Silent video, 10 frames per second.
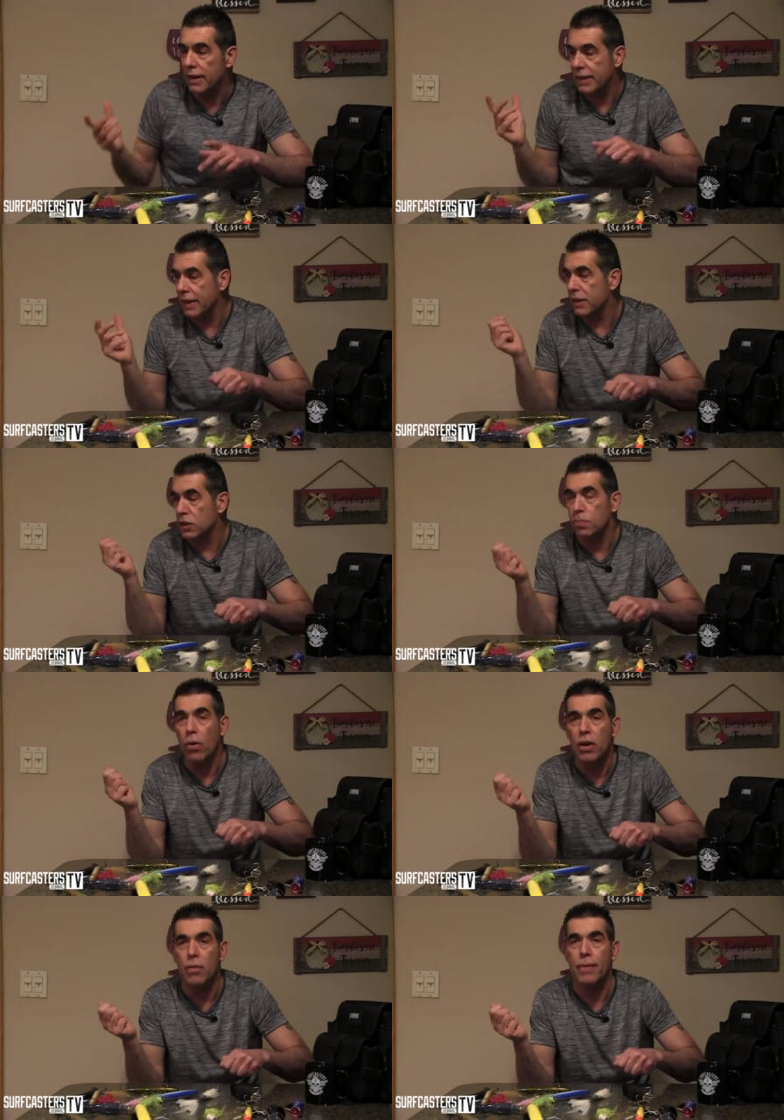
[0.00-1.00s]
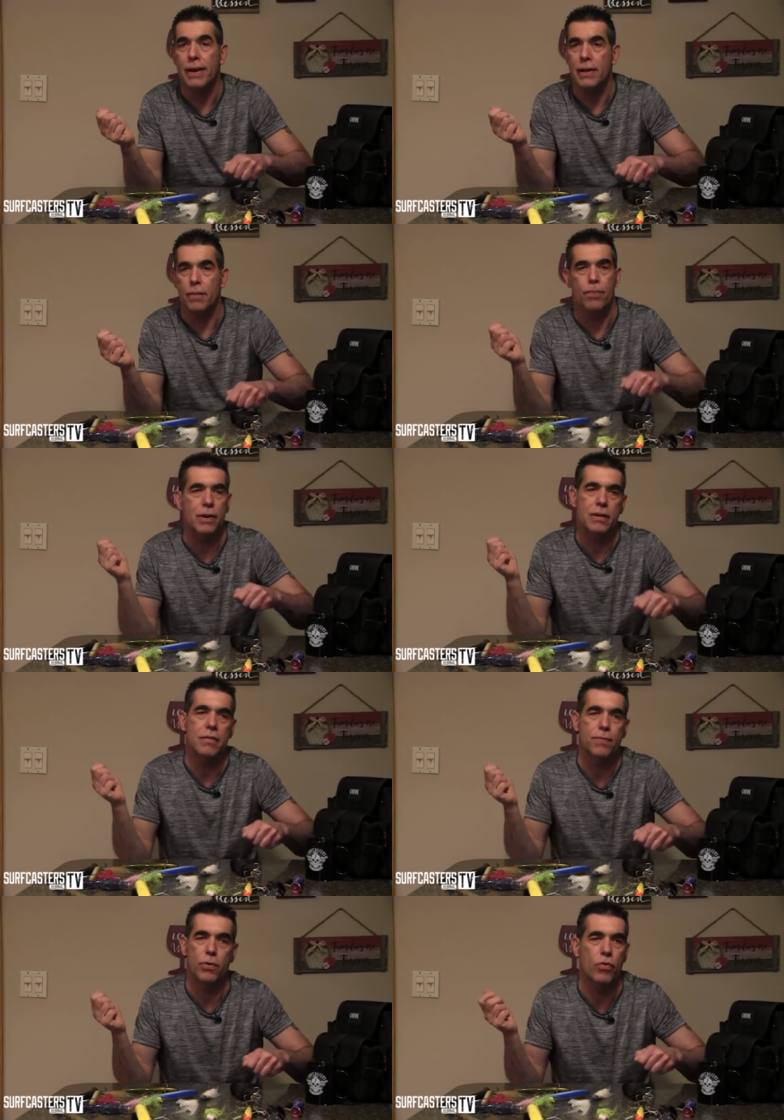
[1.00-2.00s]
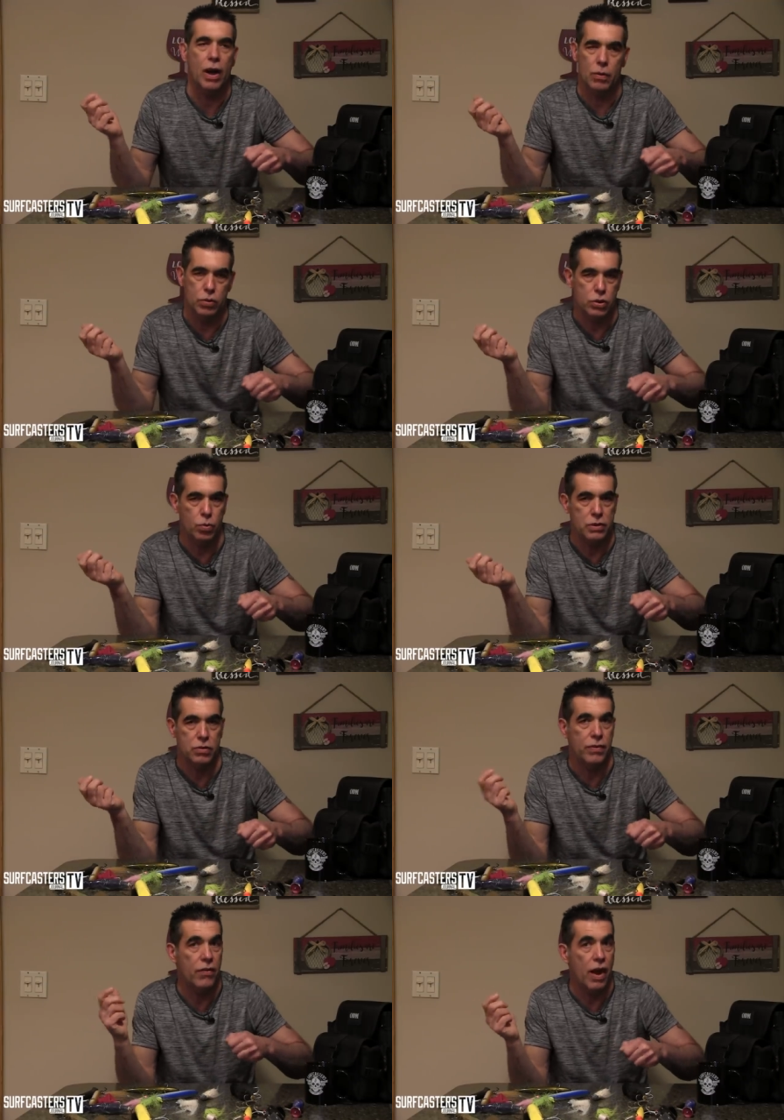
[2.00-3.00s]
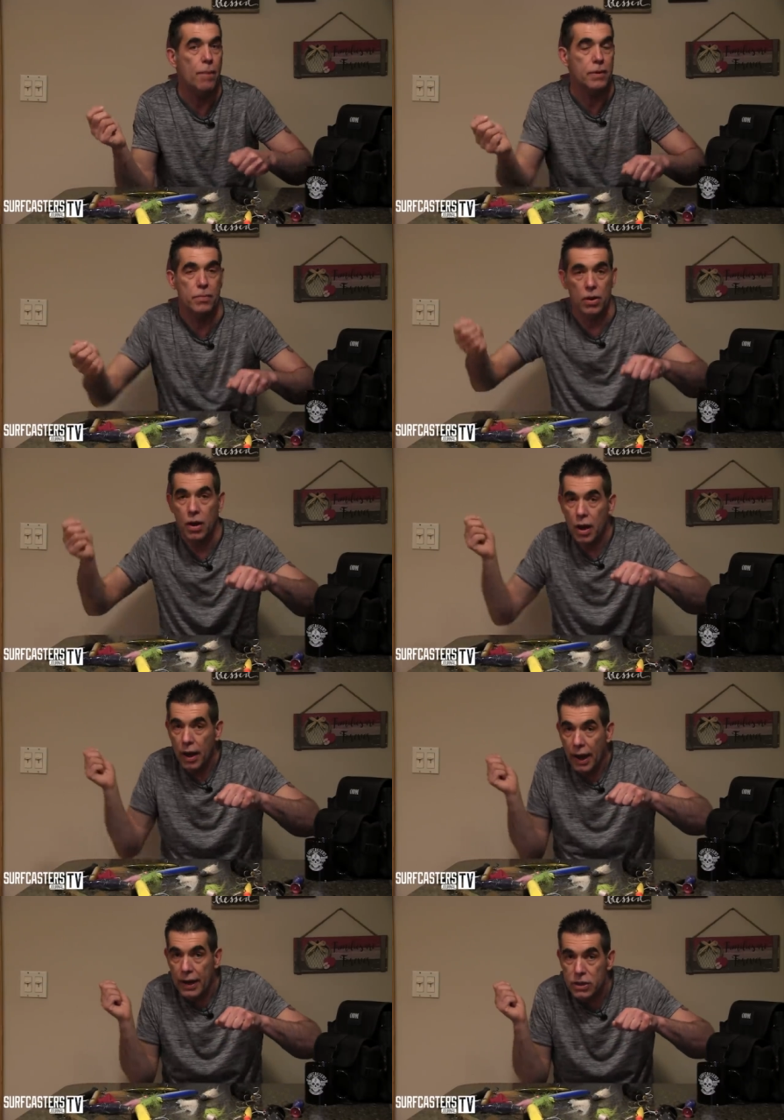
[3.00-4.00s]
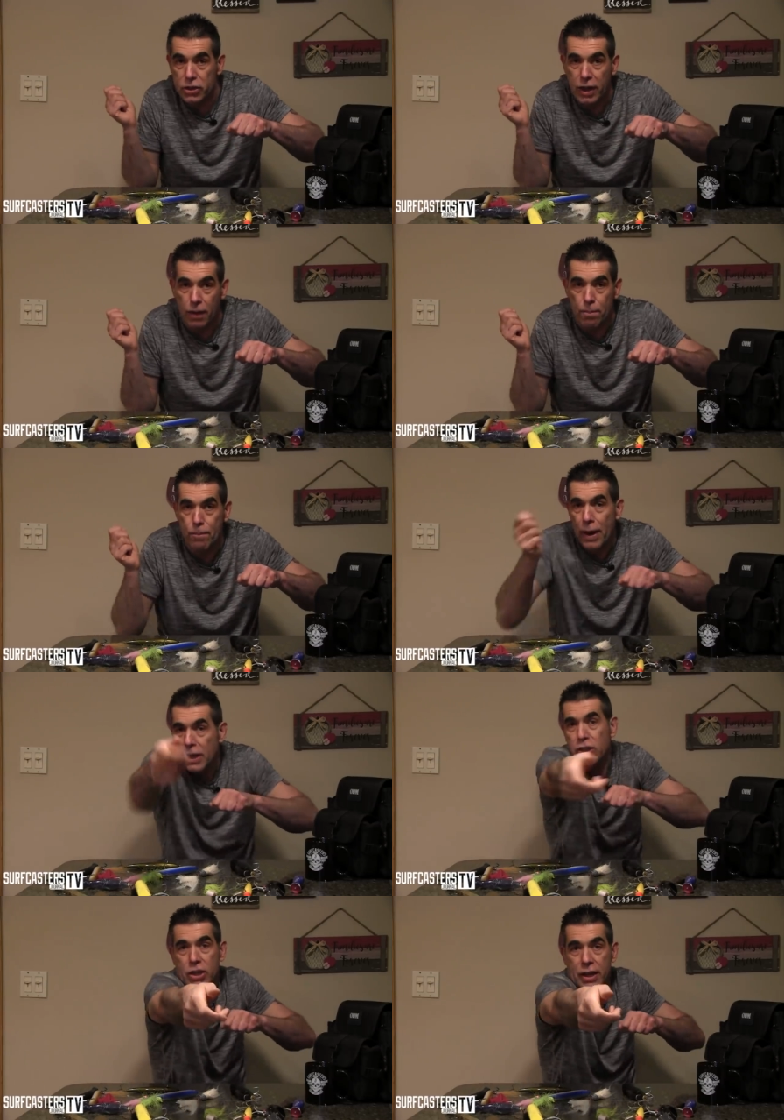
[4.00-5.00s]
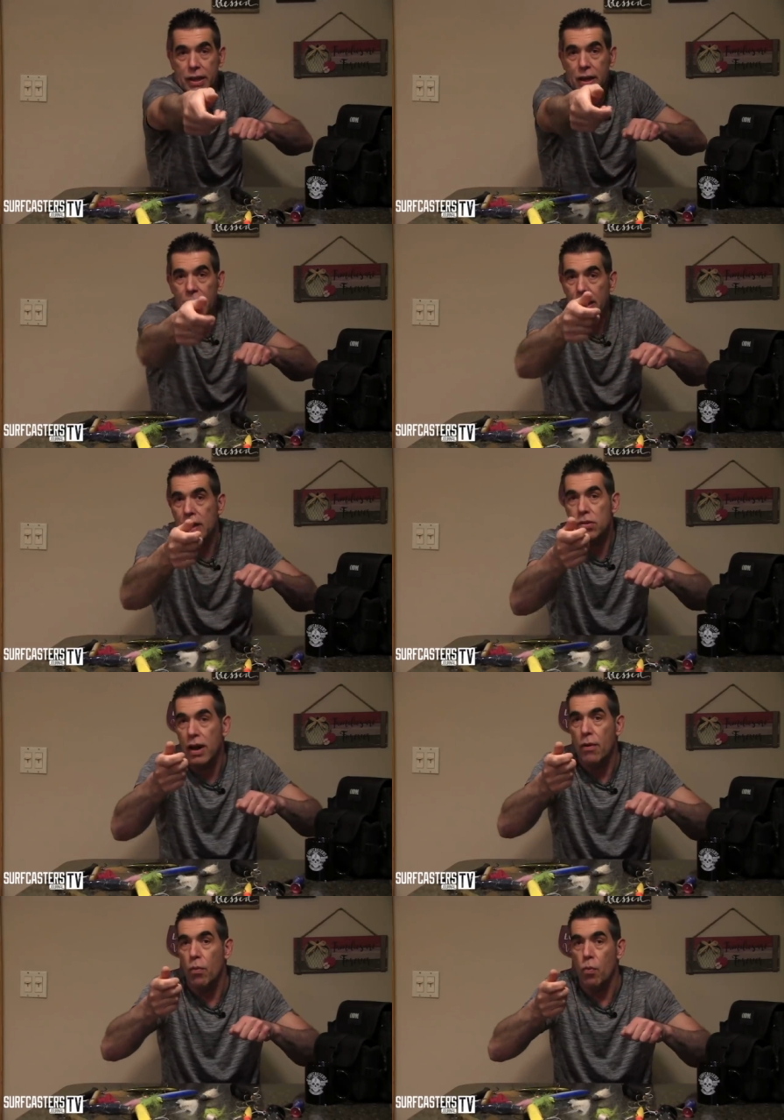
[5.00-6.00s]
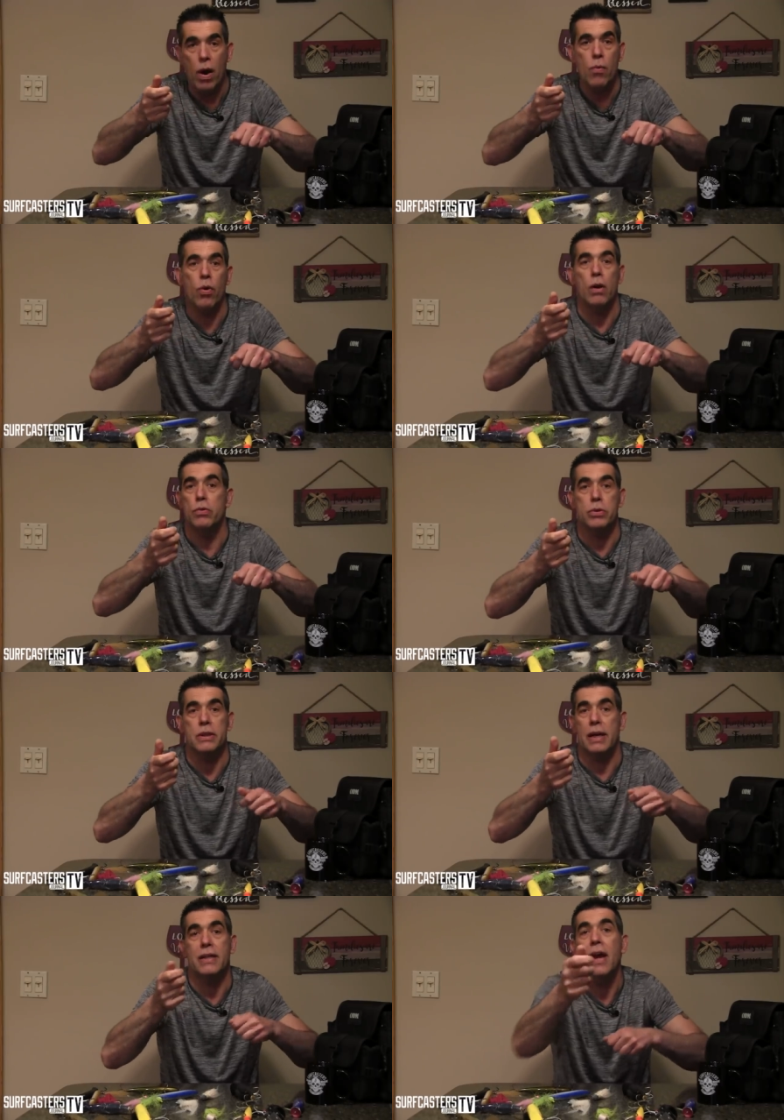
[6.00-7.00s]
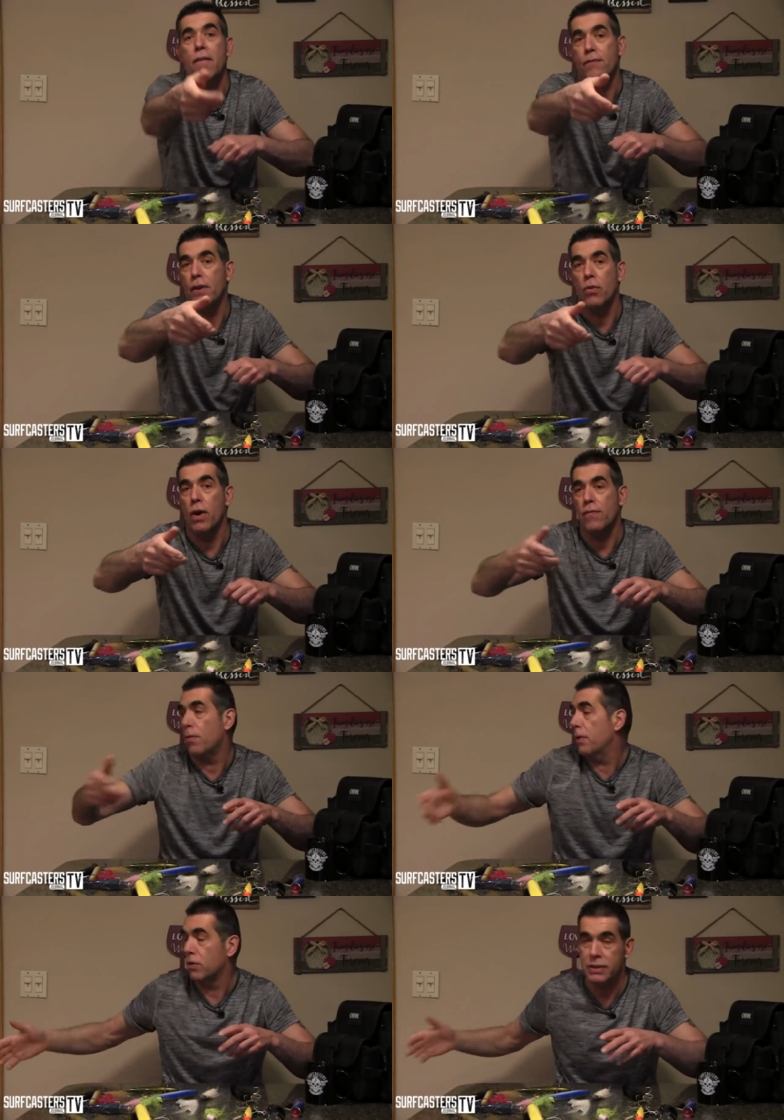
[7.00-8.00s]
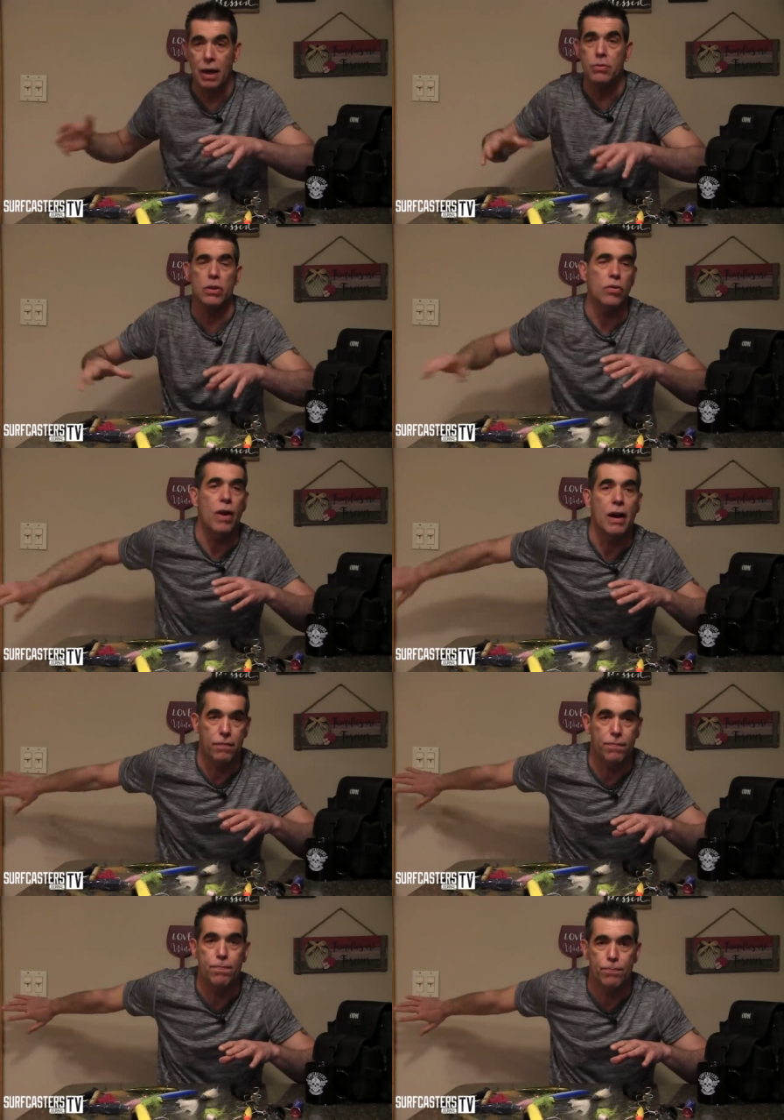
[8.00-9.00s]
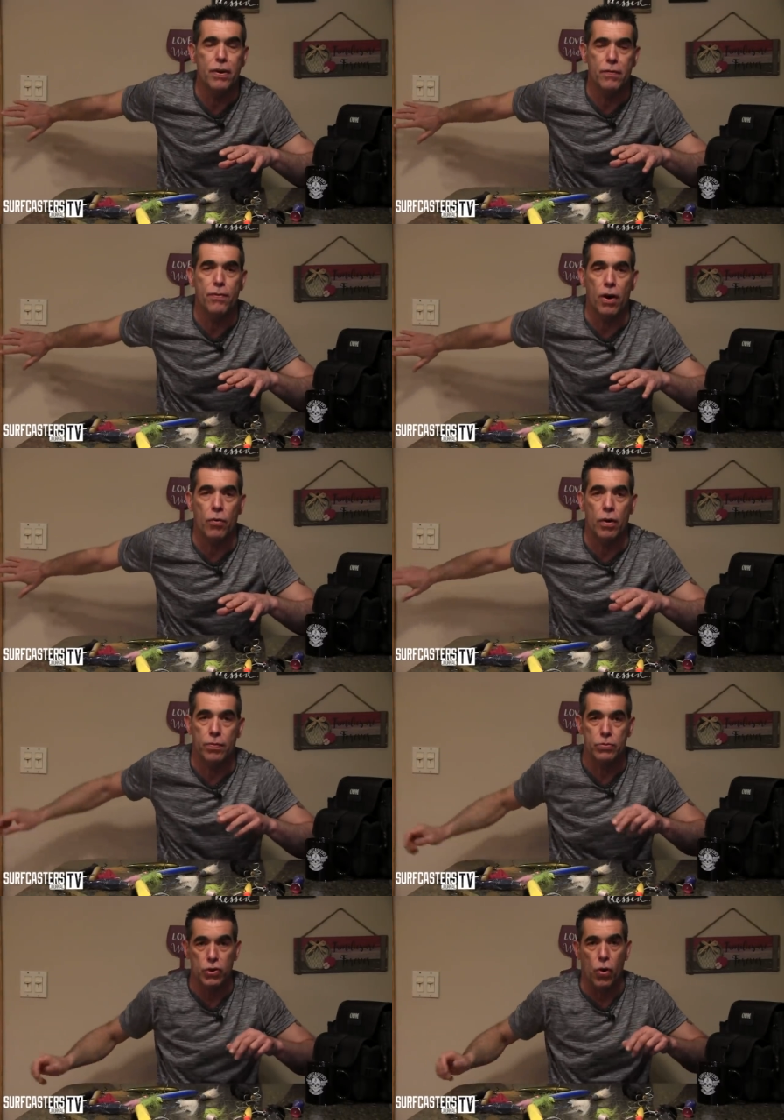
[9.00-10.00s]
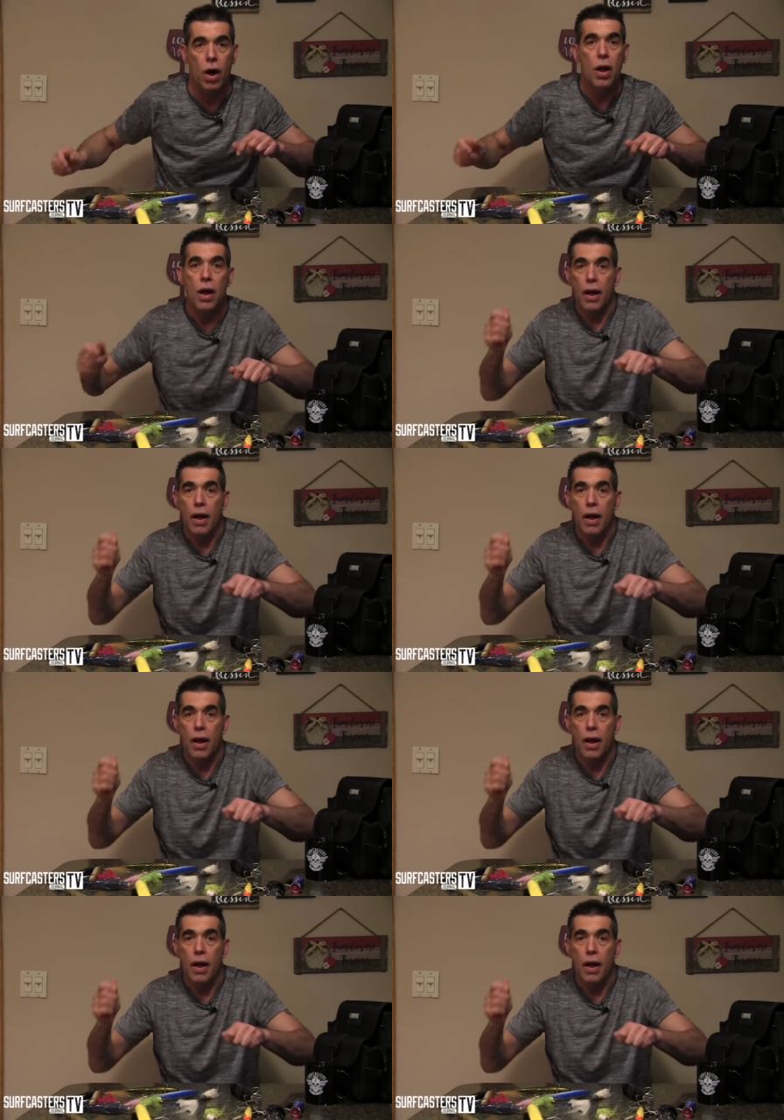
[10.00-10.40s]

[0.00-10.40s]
I take the smaller metal lip on eleven foot rod, which wasn't very optimal, and I just kind of pitched it into that white water, which was like ten feet away from me, because I was on a rock pretty far away from shore.